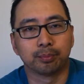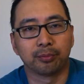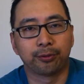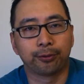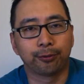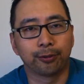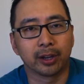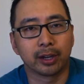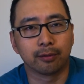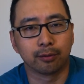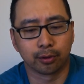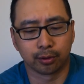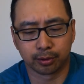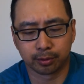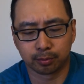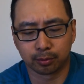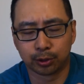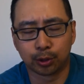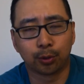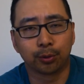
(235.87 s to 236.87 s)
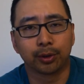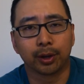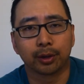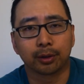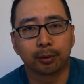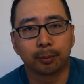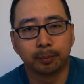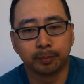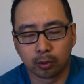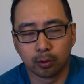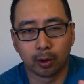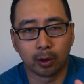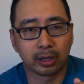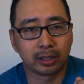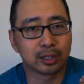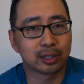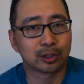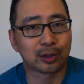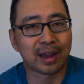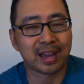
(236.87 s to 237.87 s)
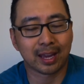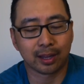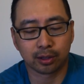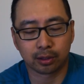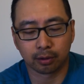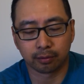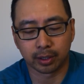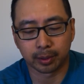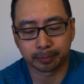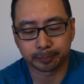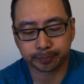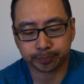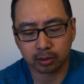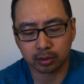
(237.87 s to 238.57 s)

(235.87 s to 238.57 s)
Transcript: flavored donut, or at least a hint of it.